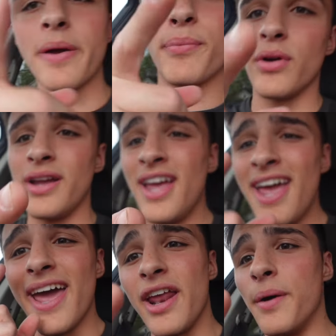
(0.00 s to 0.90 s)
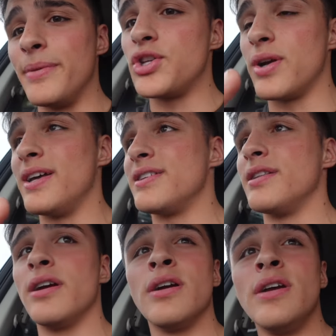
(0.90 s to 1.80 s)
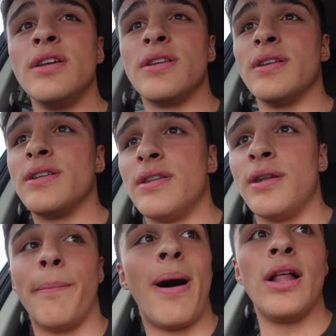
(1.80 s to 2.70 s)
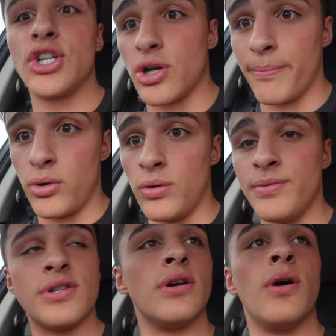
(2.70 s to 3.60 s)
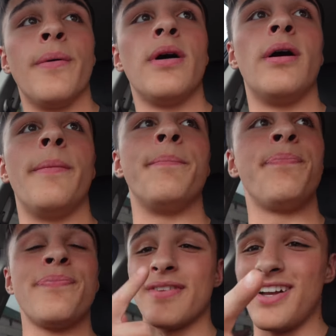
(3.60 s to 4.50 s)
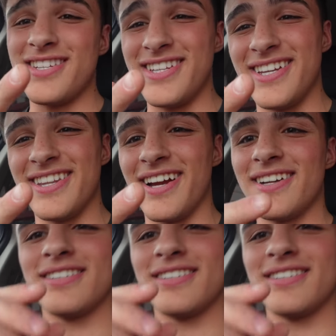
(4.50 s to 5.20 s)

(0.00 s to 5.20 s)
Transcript: pre, and I'll meet you guys in there to demolish our boobs. So um, I'll see you in there.